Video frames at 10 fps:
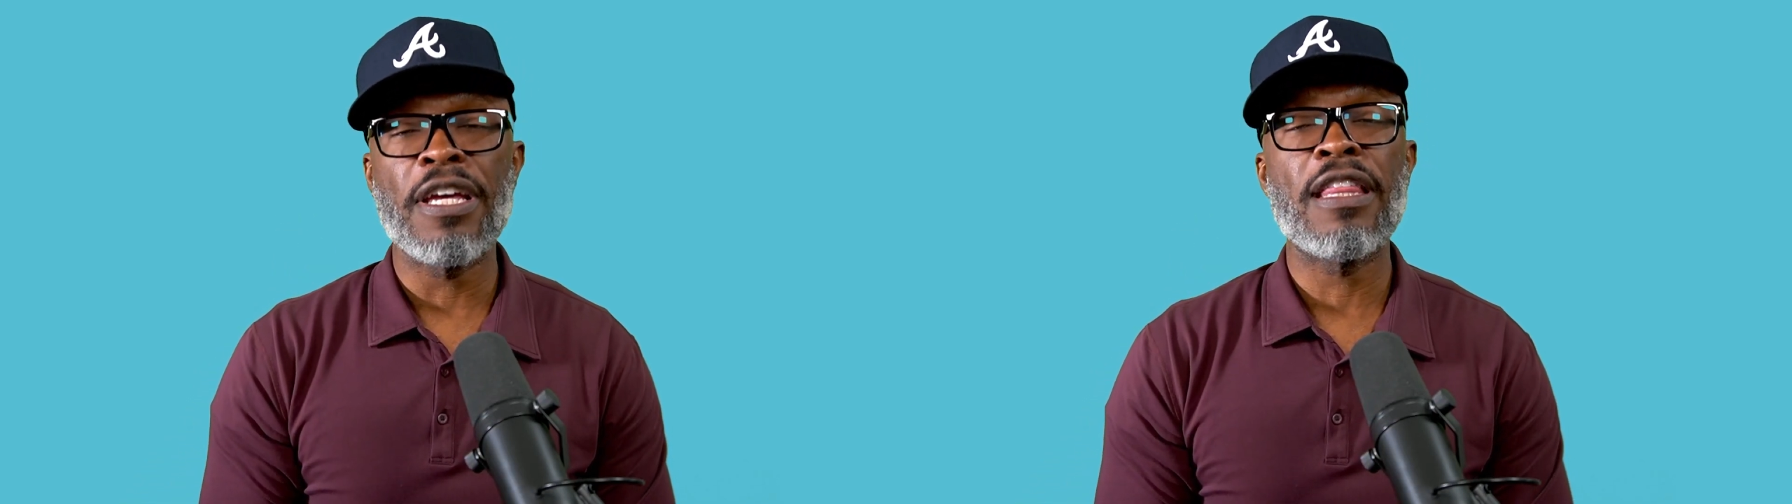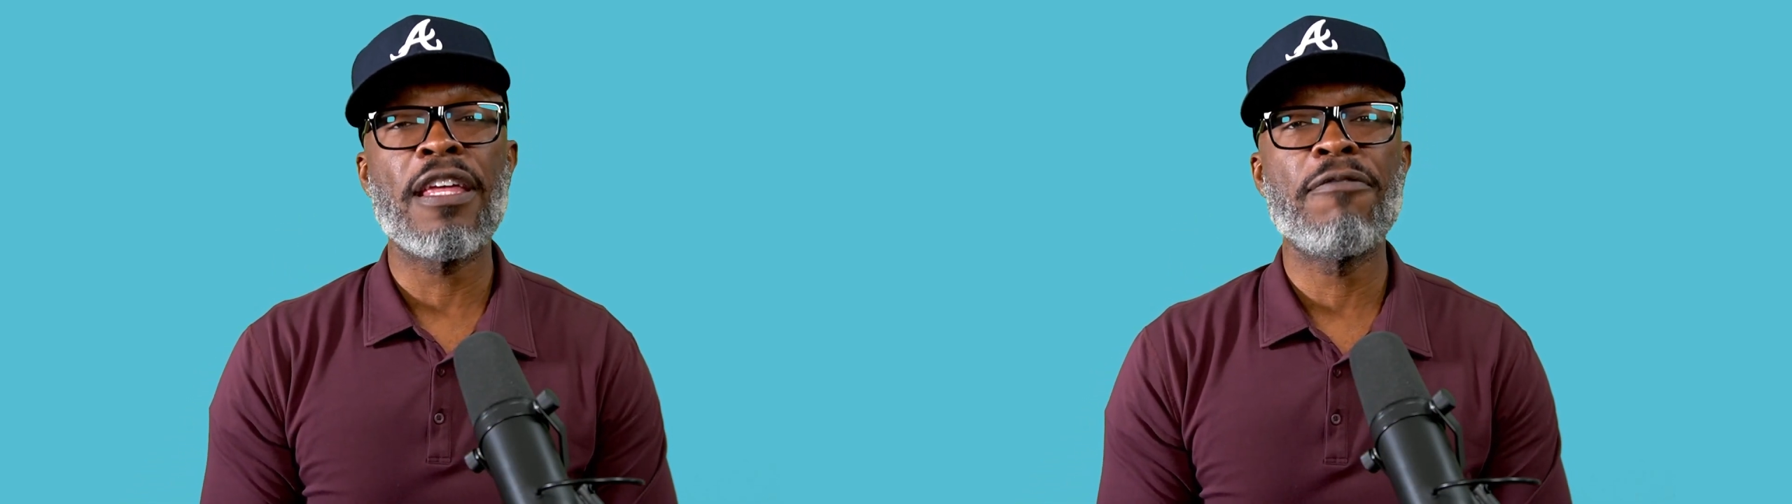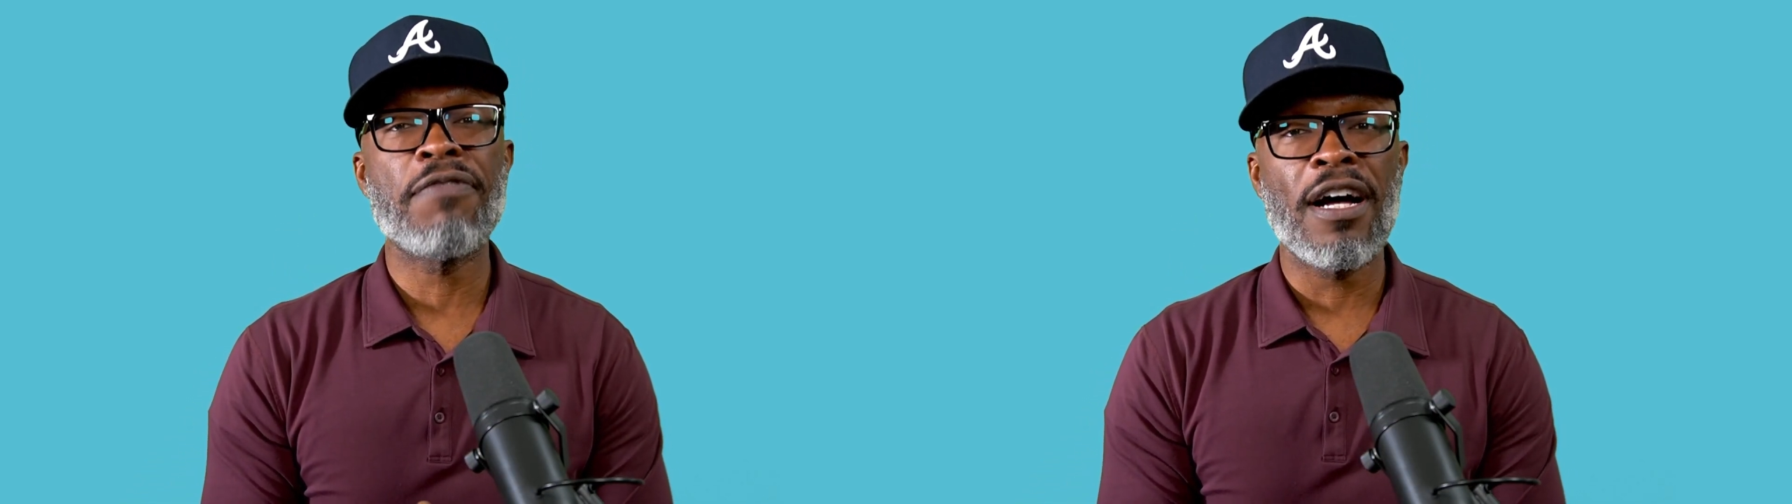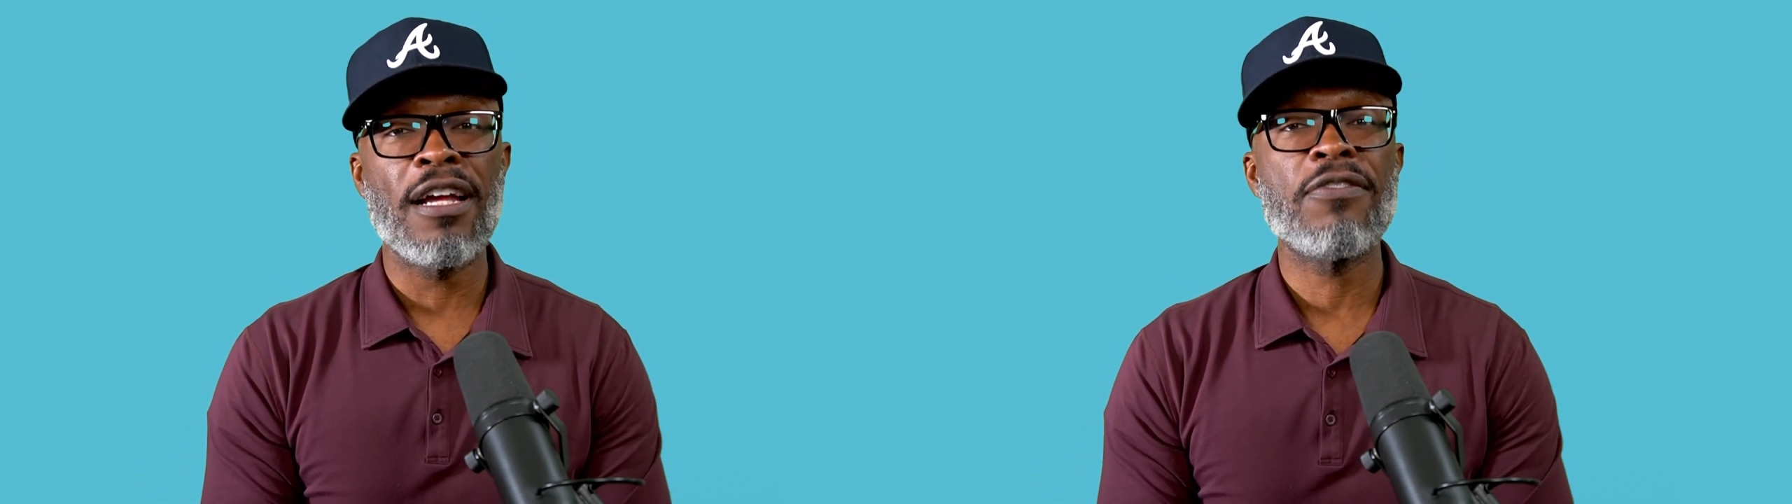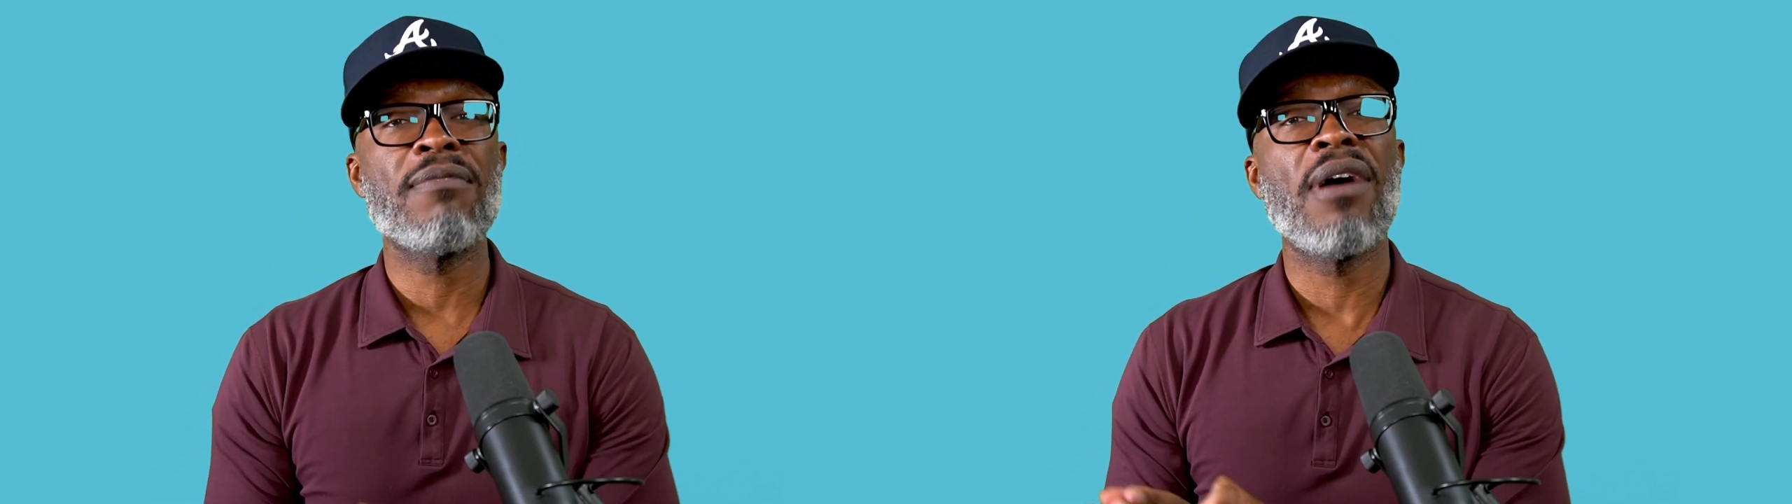and then
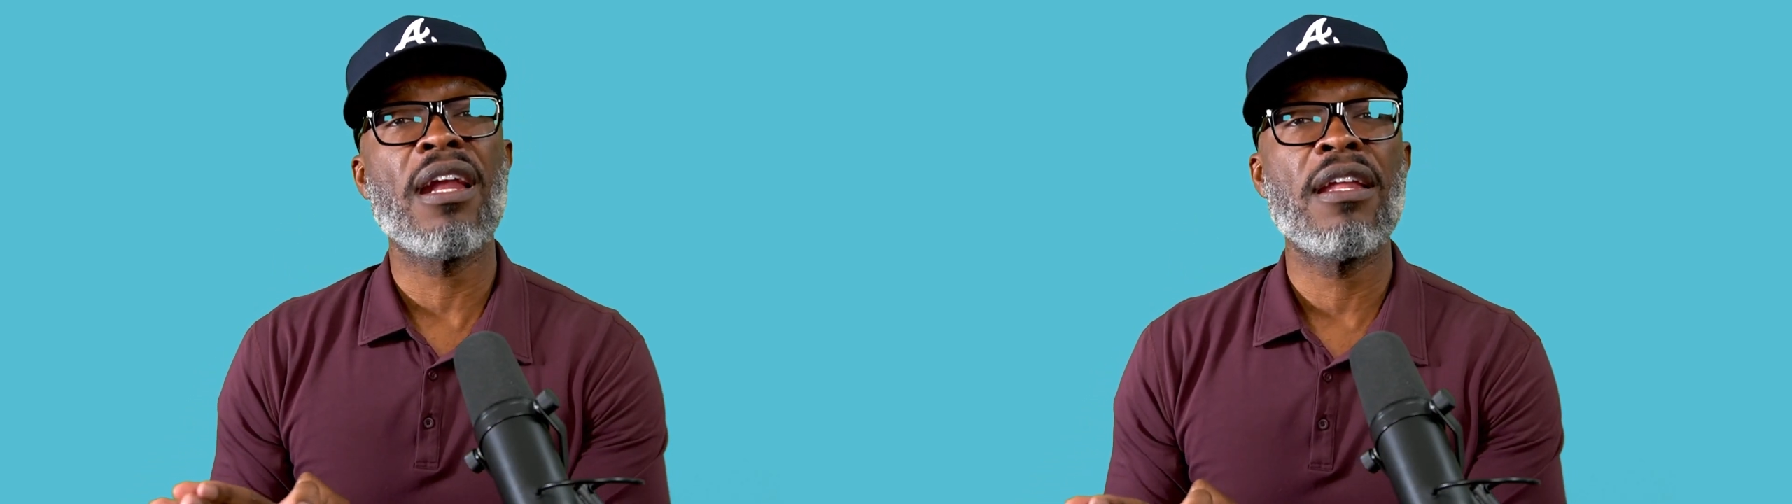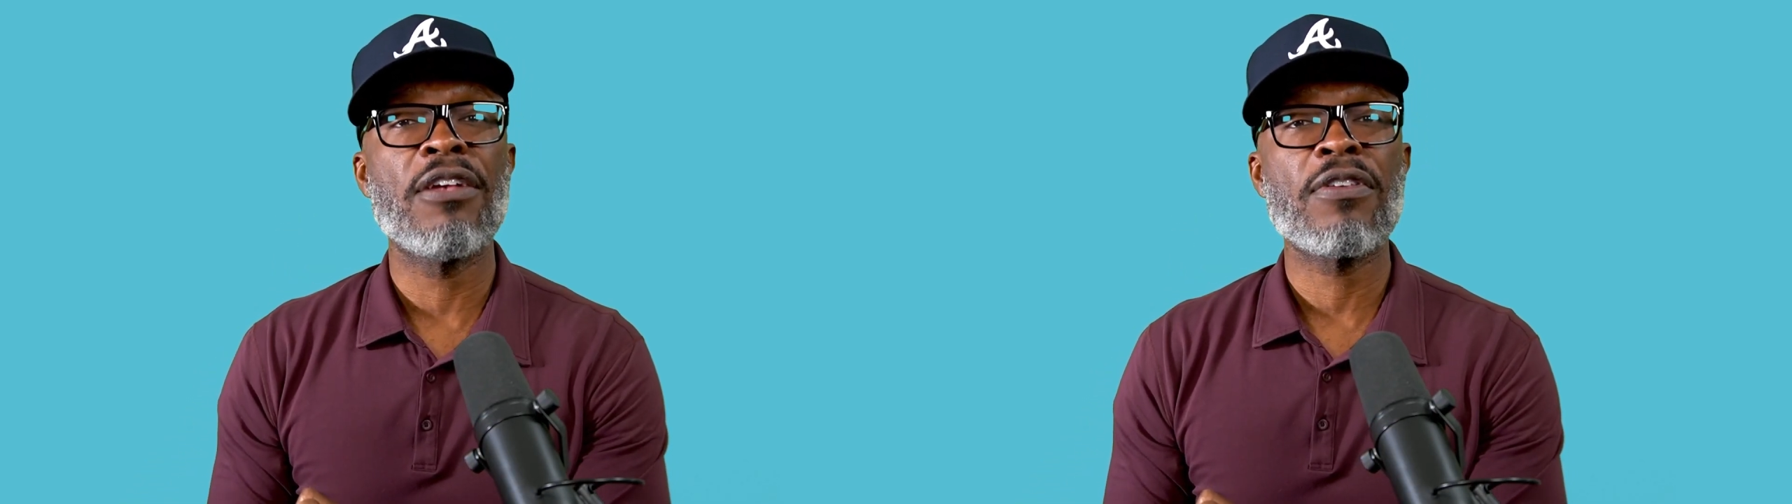find somebody that's